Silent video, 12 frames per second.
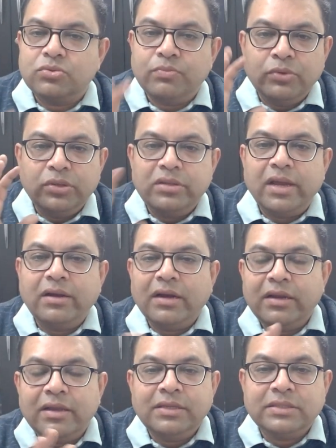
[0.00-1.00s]
So Buddha had
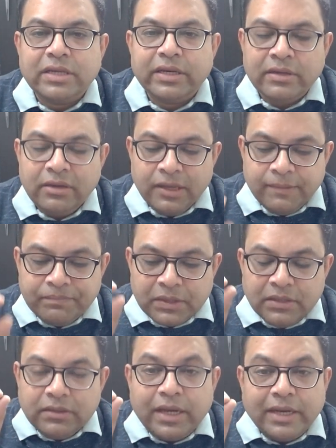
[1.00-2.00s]
clearly stated,
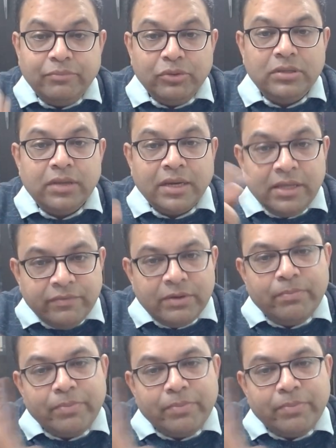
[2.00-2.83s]
and Buddha had even